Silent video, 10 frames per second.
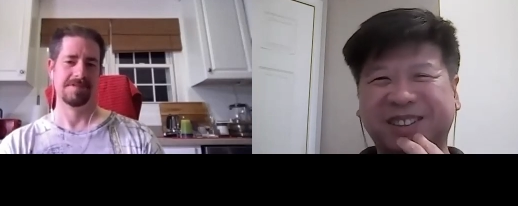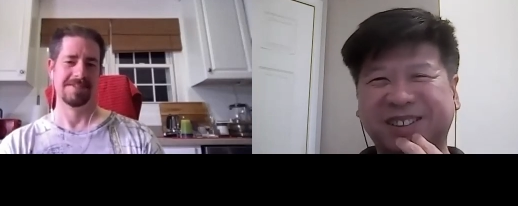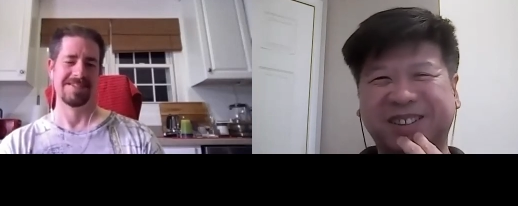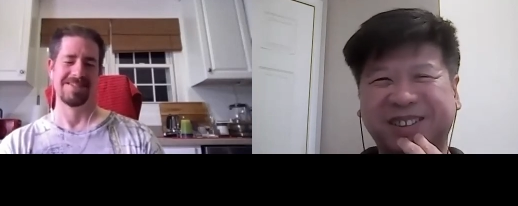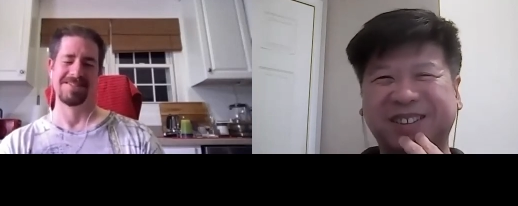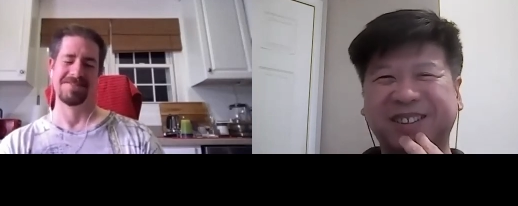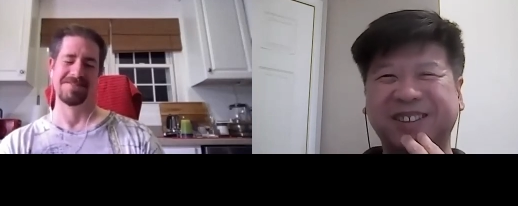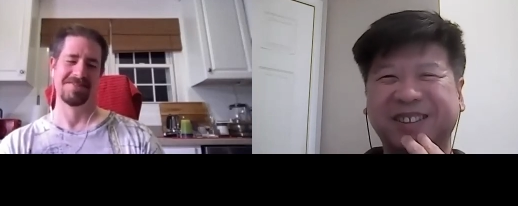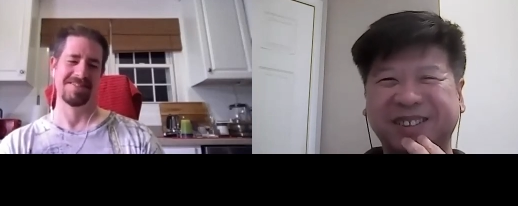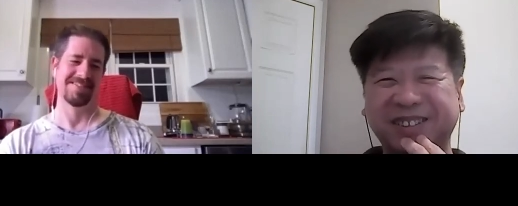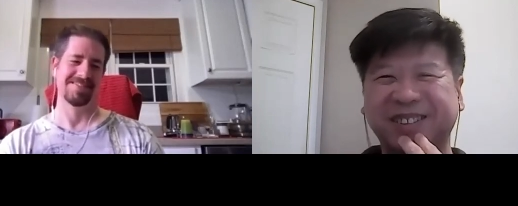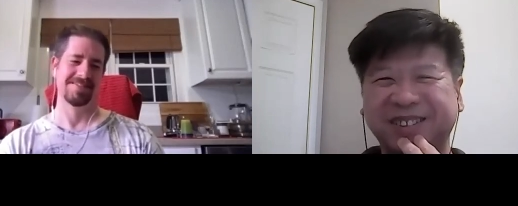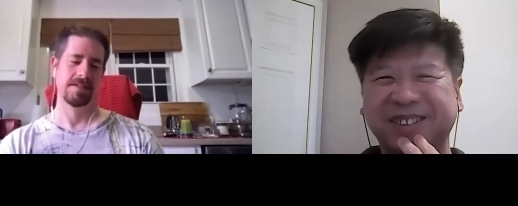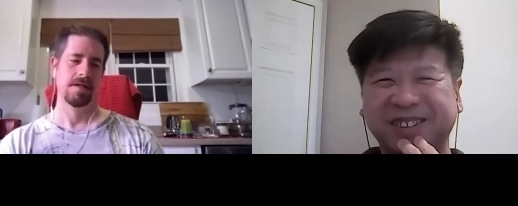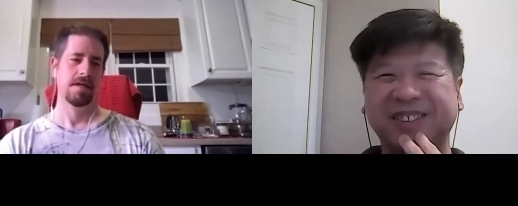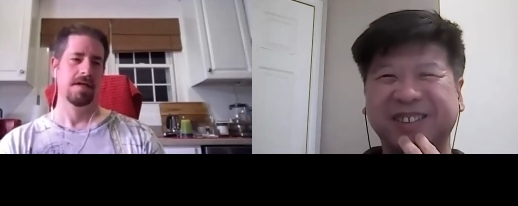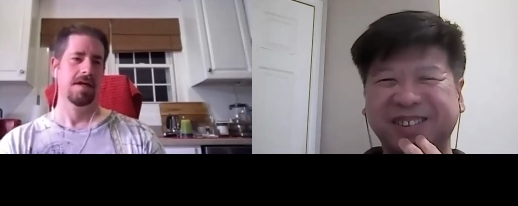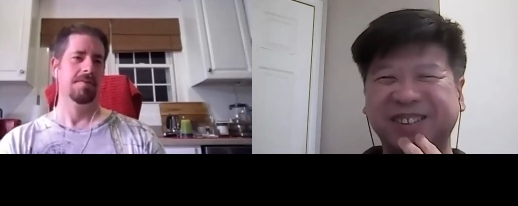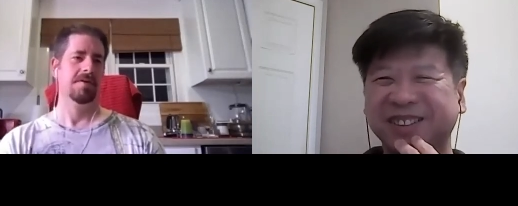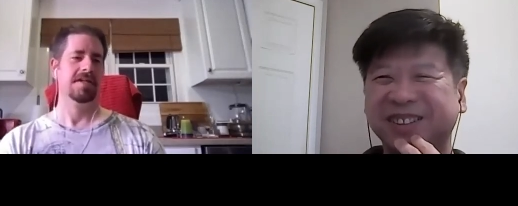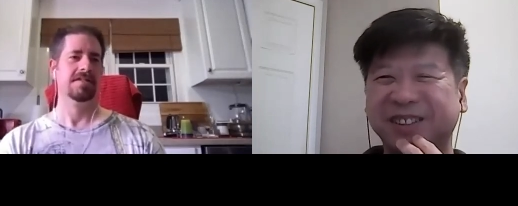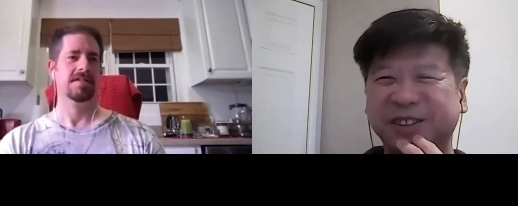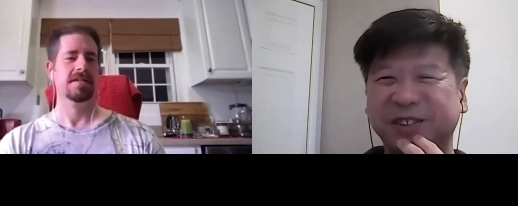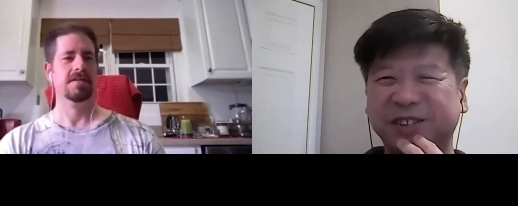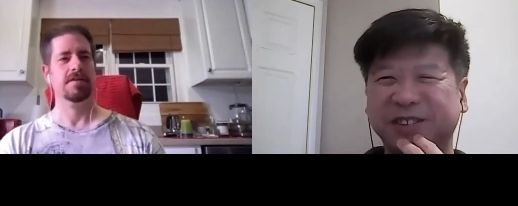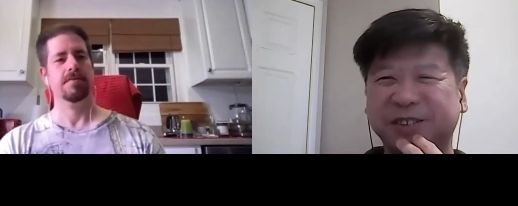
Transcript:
Speaker 1: no, no. I mean, I guess it then